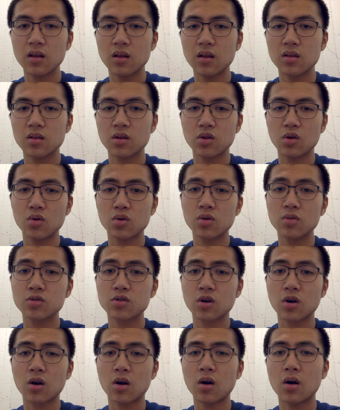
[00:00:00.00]
the logos
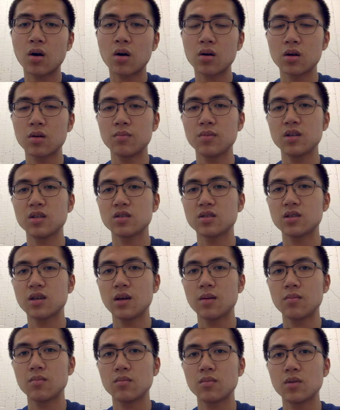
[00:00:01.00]
are all going to be the same.